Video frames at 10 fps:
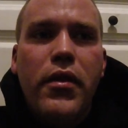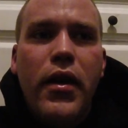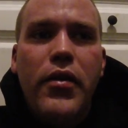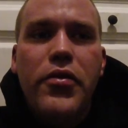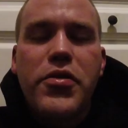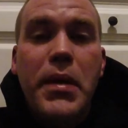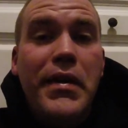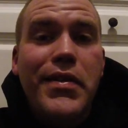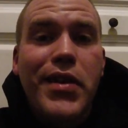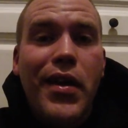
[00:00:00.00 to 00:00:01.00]
I know this may
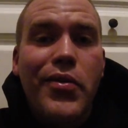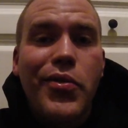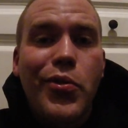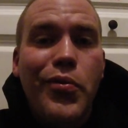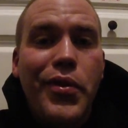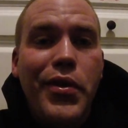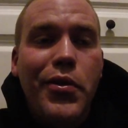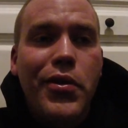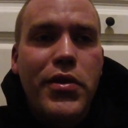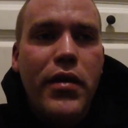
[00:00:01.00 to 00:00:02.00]
discount this whole
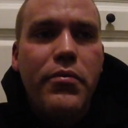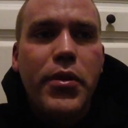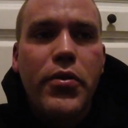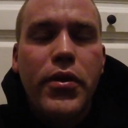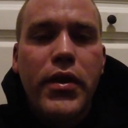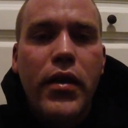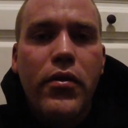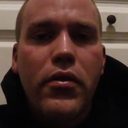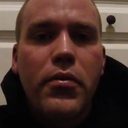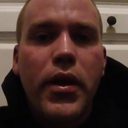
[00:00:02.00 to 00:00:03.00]
video because I haven't been quit that
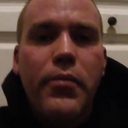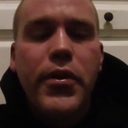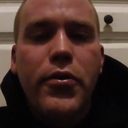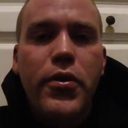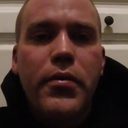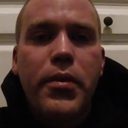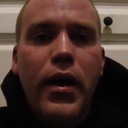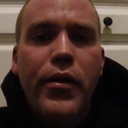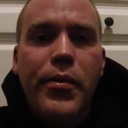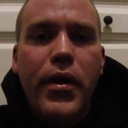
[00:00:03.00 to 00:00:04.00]
long, but I've been quit
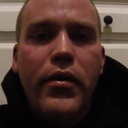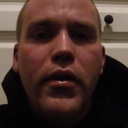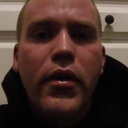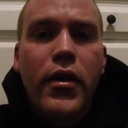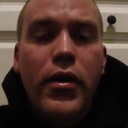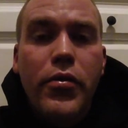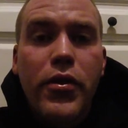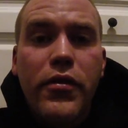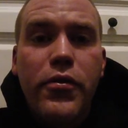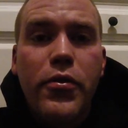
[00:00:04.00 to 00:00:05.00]
probably about
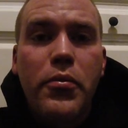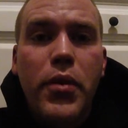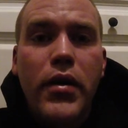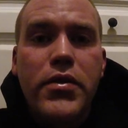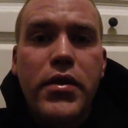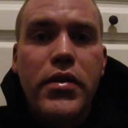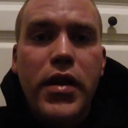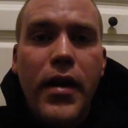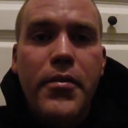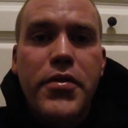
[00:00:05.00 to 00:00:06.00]
3 or 4 months at the
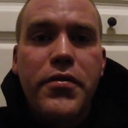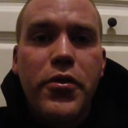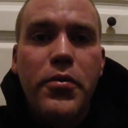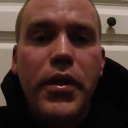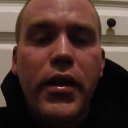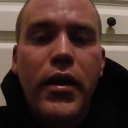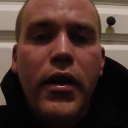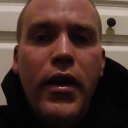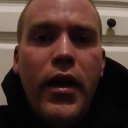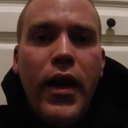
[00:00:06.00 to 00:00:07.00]
time of this filming,
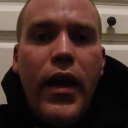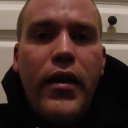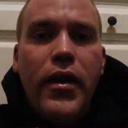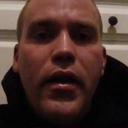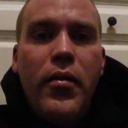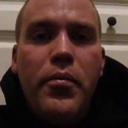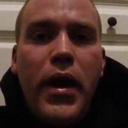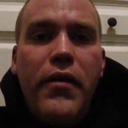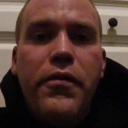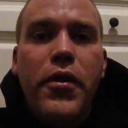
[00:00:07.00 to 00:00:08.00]
and
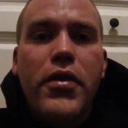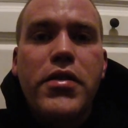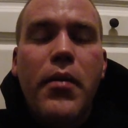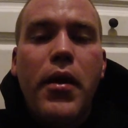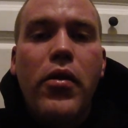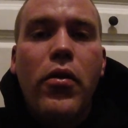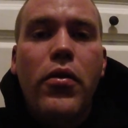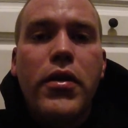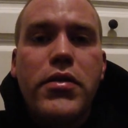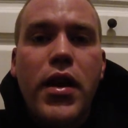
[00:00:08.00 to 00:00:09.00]
by far it's not my
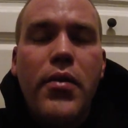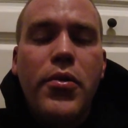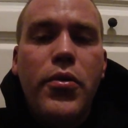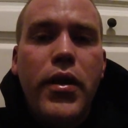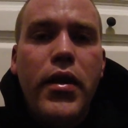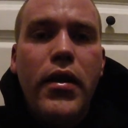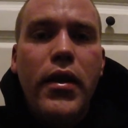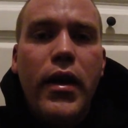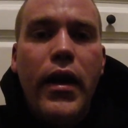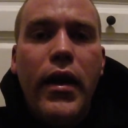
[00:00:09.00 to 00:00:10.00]
longest time quit,
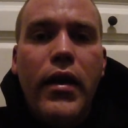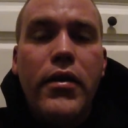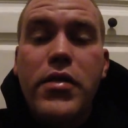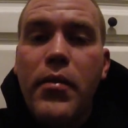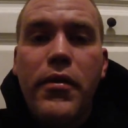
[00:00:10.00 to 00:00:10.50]
and it's not